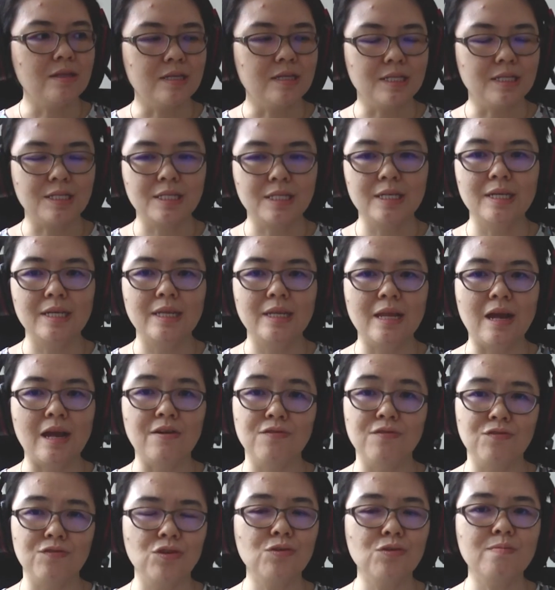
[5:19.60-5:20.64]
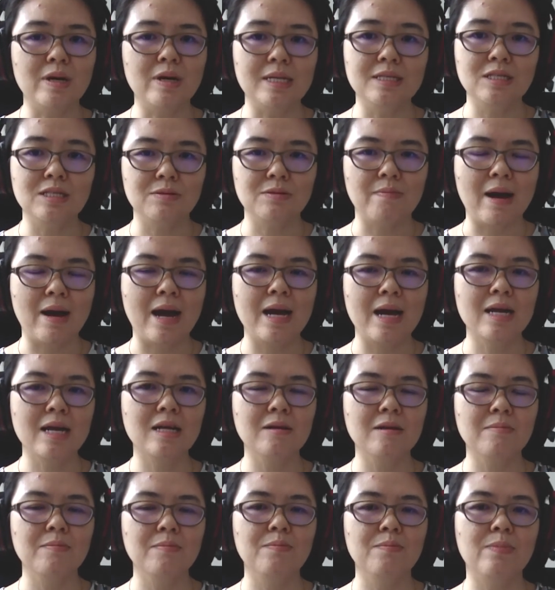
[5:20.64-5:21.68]
the cert like a few months back,
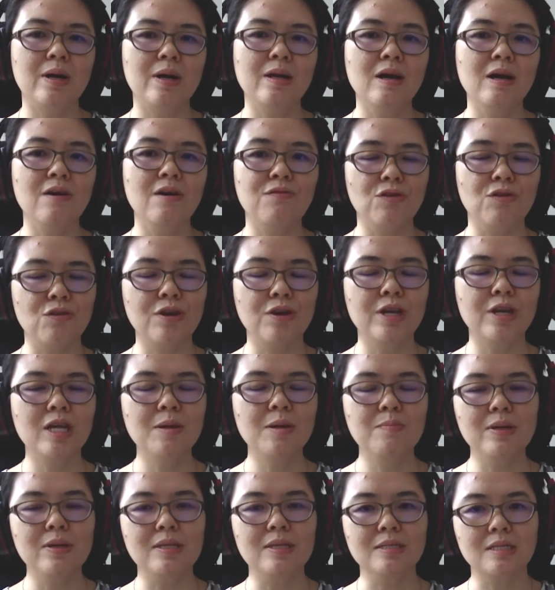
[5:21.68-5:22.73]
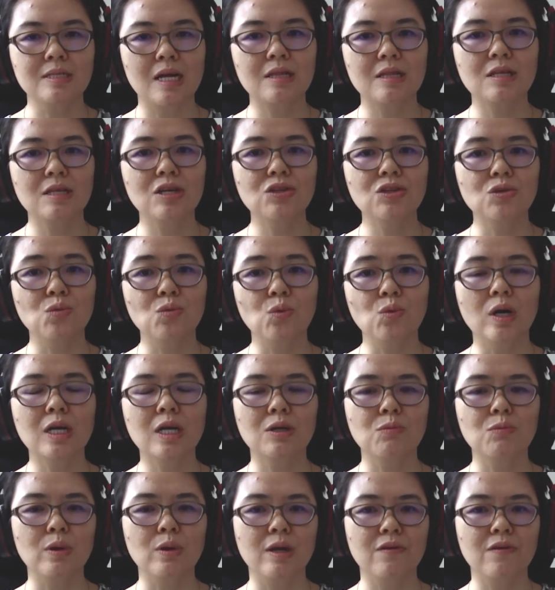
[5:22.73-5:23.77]
but I've already been starting to work
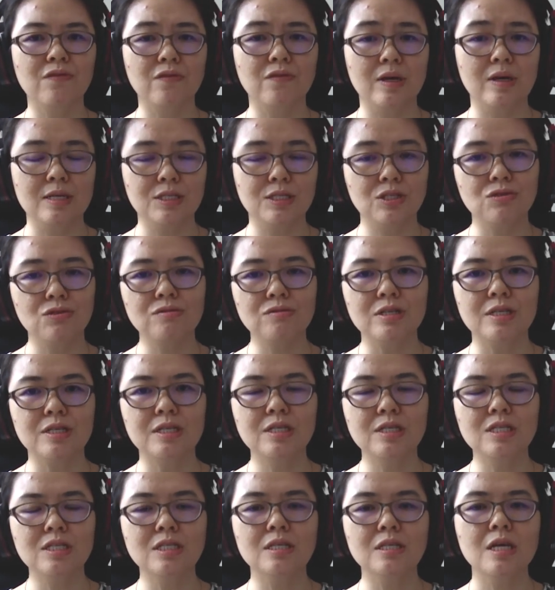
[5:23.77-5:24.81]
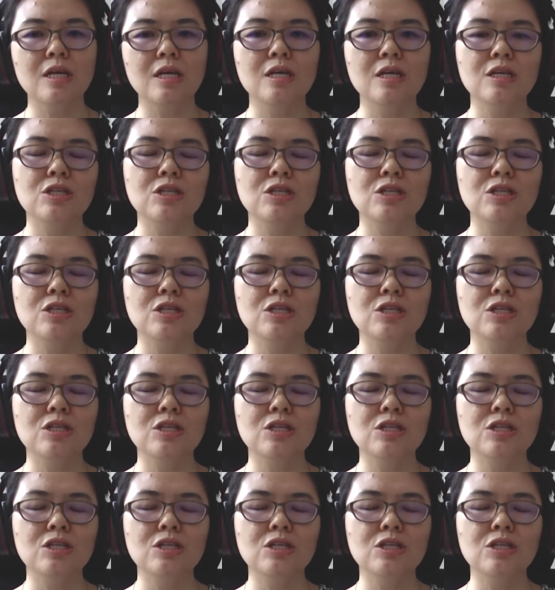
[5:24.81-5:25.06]
with students.